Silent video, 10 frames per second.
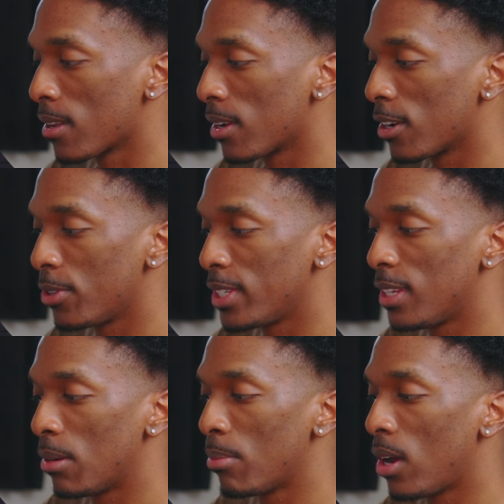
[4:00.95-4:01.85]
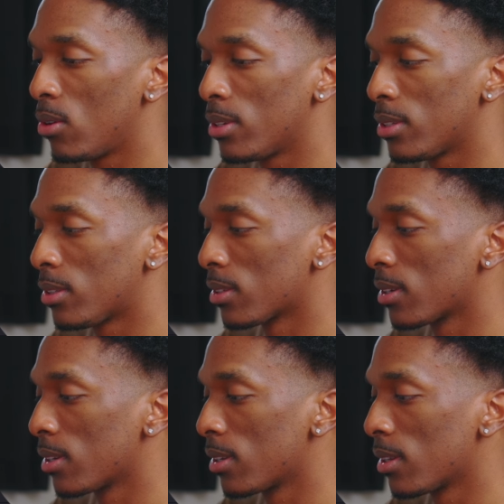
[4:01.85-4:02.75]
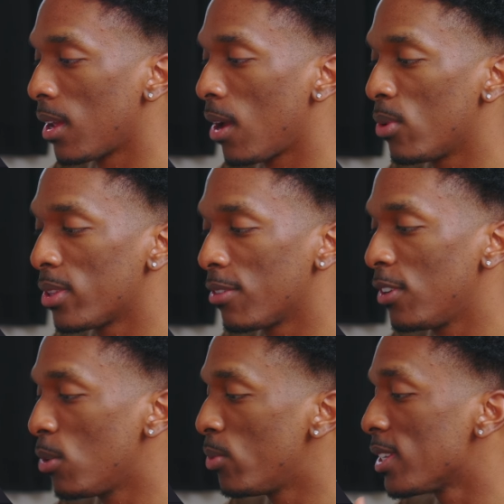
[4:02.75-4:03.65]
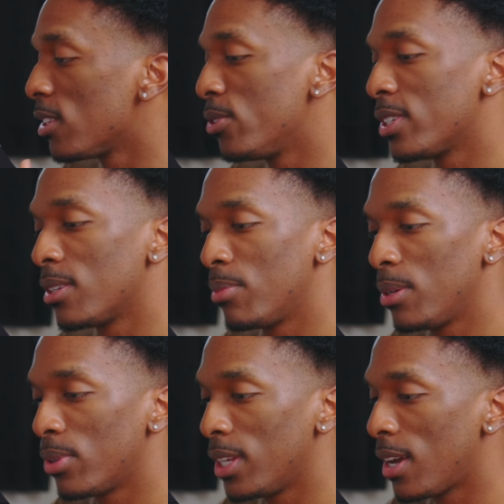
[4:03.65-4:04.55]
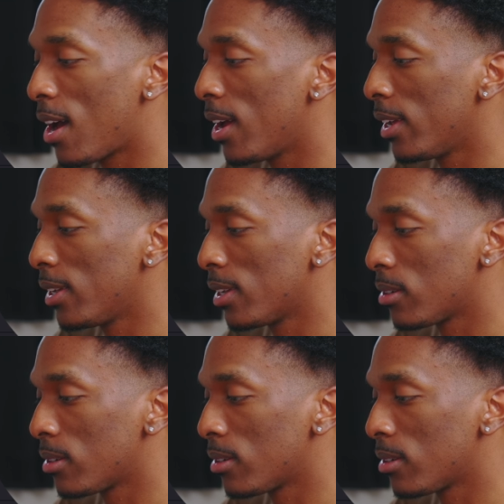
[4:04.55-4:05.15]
increase the amount. I want the film resolution to be pretty high.